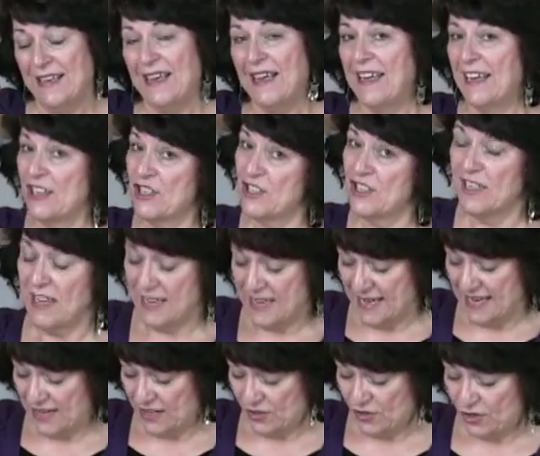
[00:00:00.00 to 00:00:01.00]
actually, I
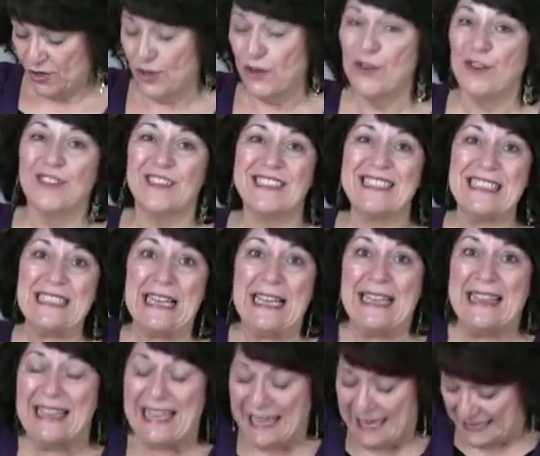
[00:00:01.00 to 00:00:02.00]
had a daughter that
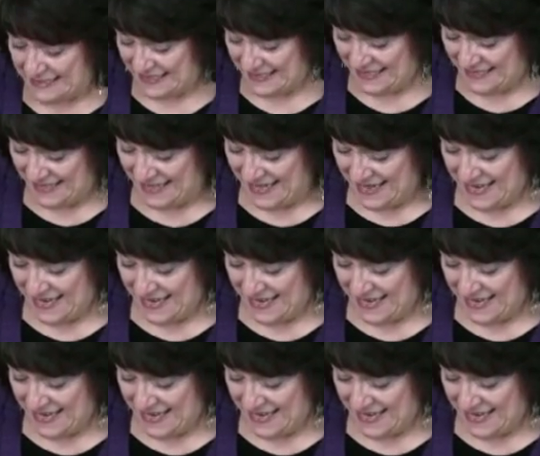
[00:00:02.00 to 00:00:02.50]
said that.